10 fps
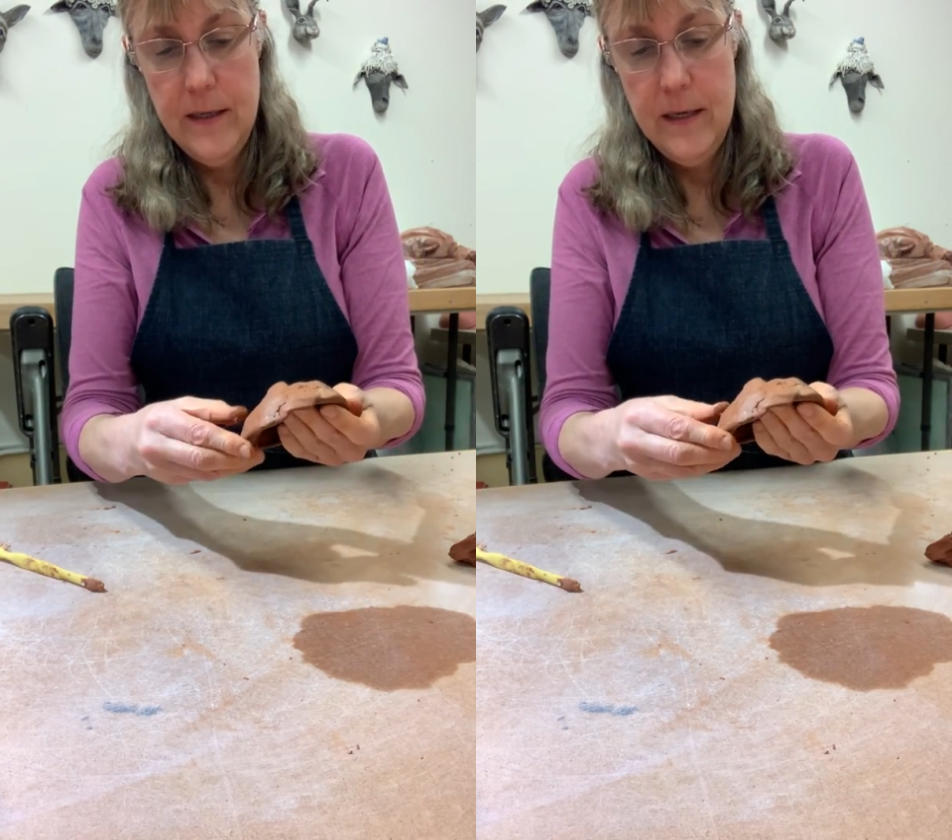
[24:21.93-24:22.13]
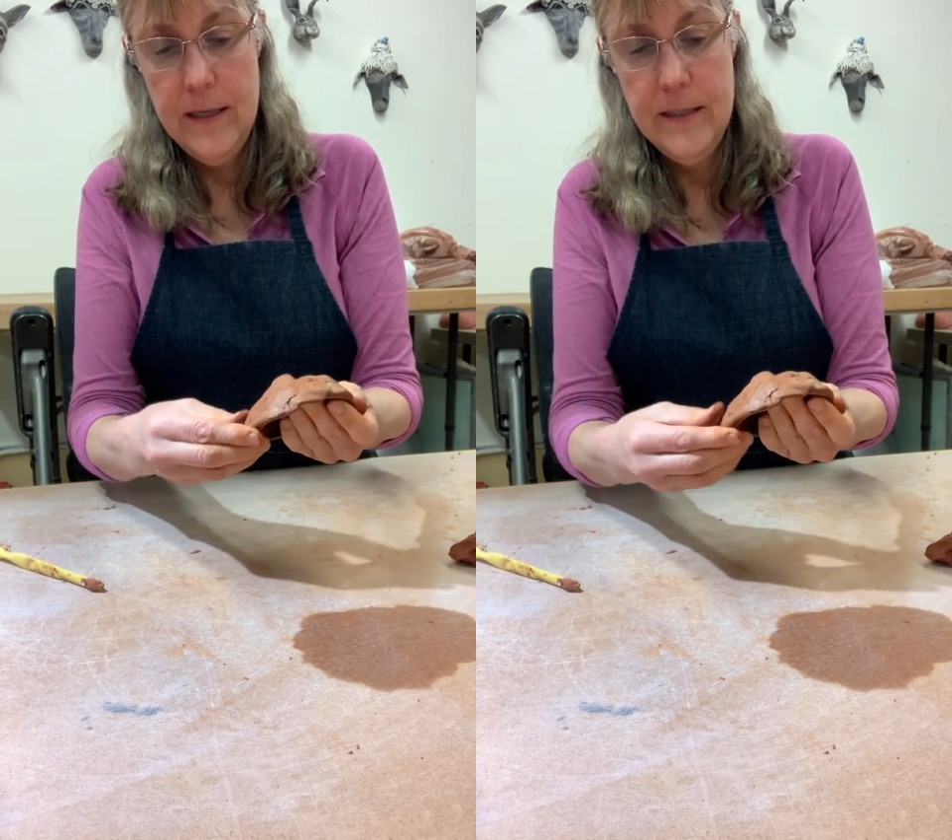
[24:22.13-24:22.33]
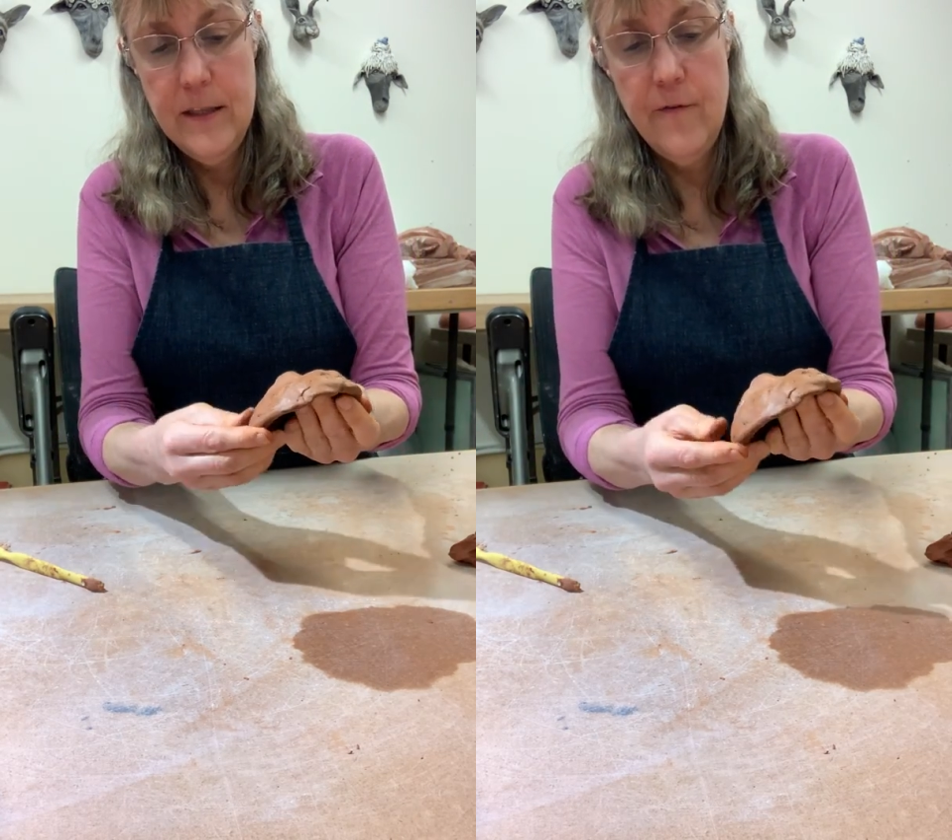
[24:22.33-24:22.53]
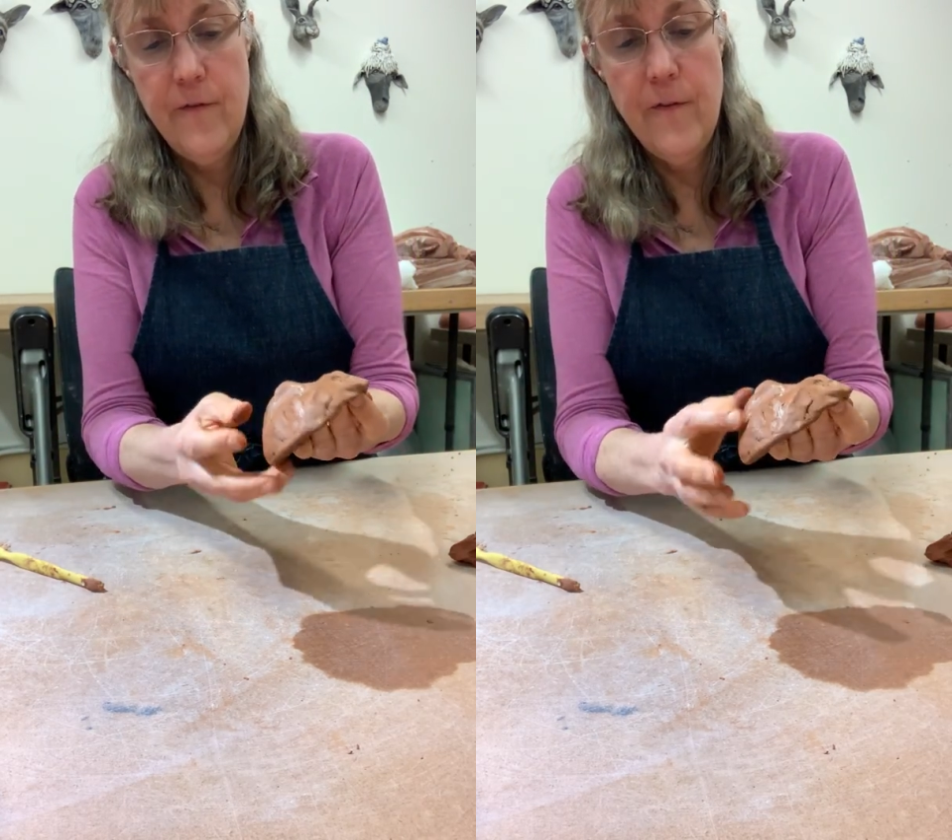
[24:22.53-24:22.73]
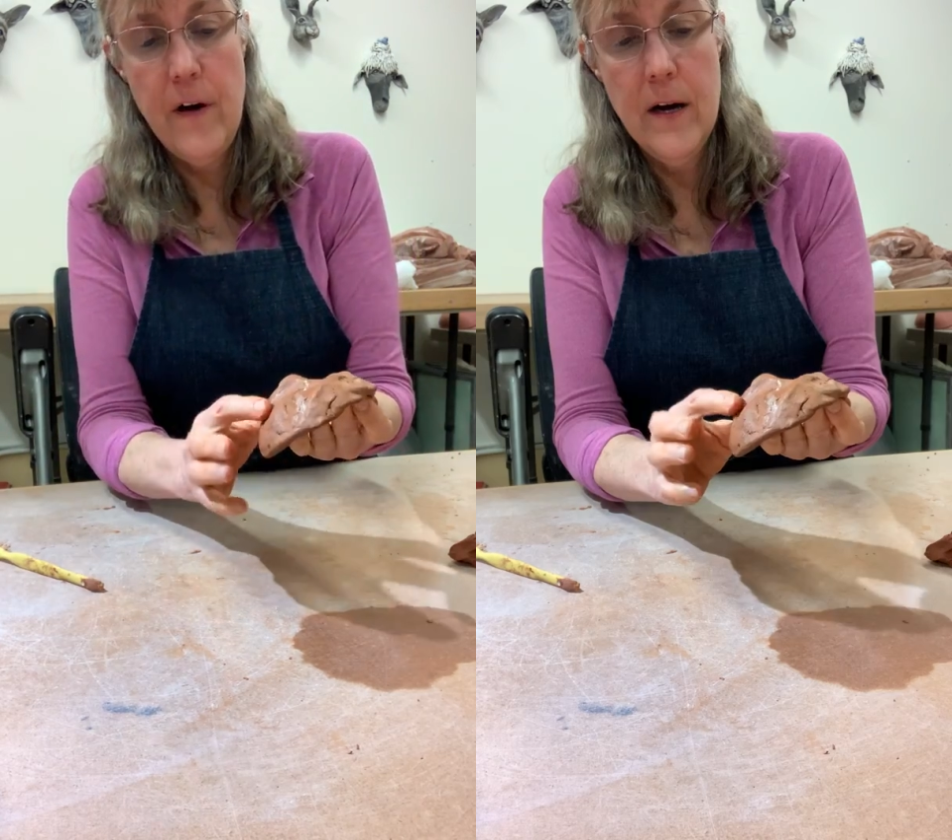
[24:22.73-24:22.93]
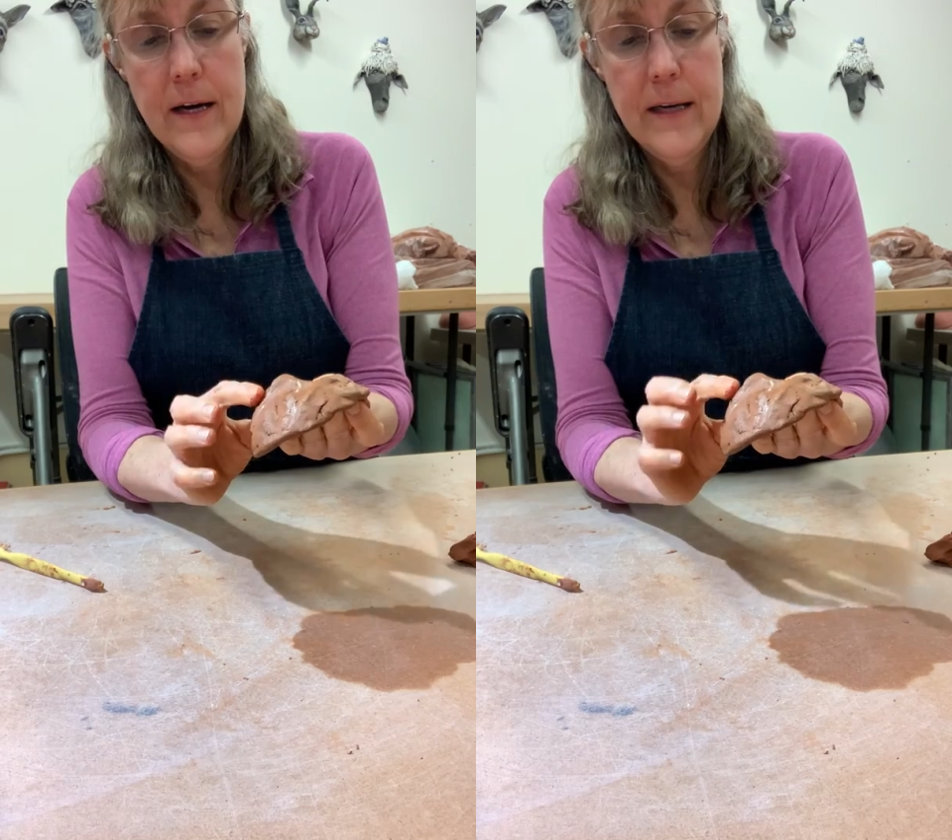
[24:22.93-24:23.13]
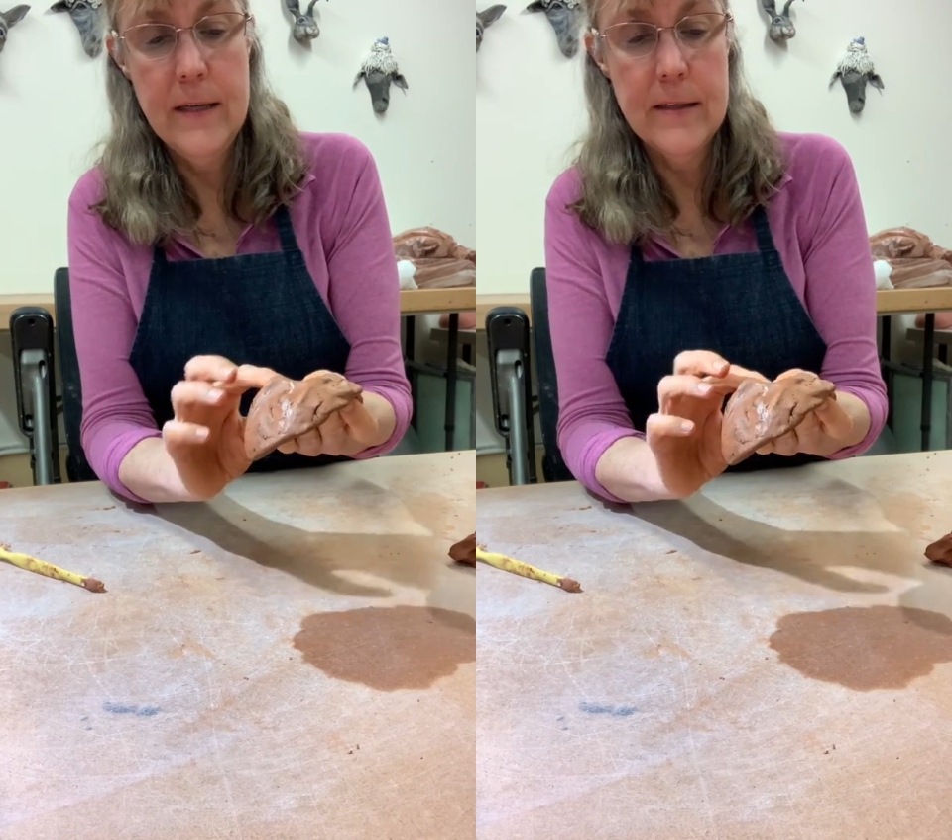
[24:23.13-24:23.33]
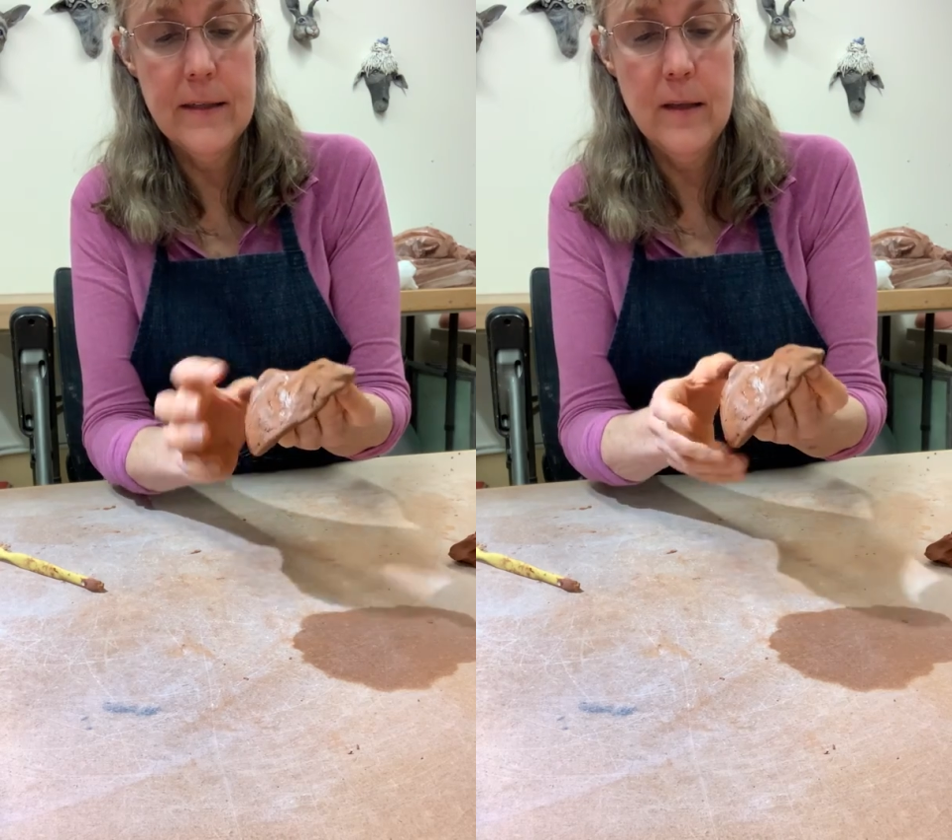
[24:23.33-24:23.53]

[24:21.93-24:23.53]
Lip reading: and define his